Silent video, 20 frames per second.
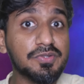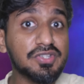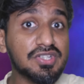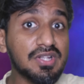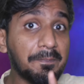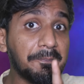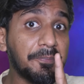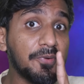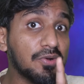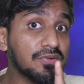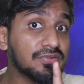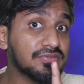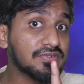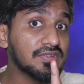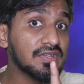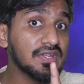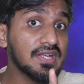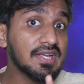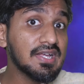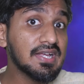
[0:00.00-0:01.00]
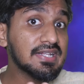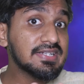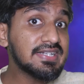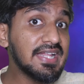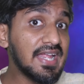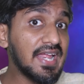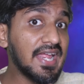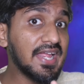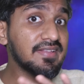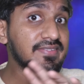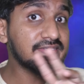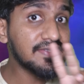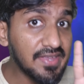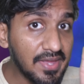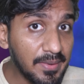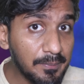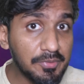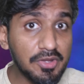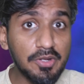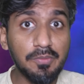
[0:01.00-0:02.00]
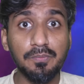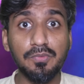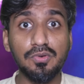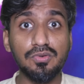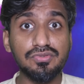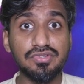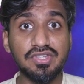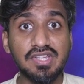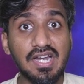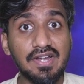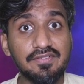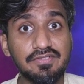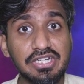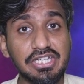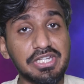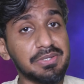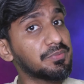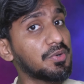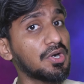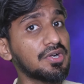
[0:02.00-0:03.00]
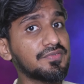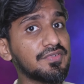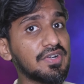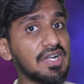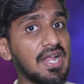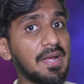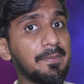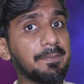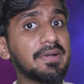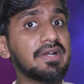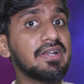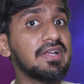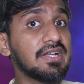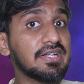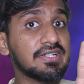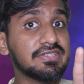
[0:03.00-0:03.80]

Suppose they escape the moon's gravity, what will happen?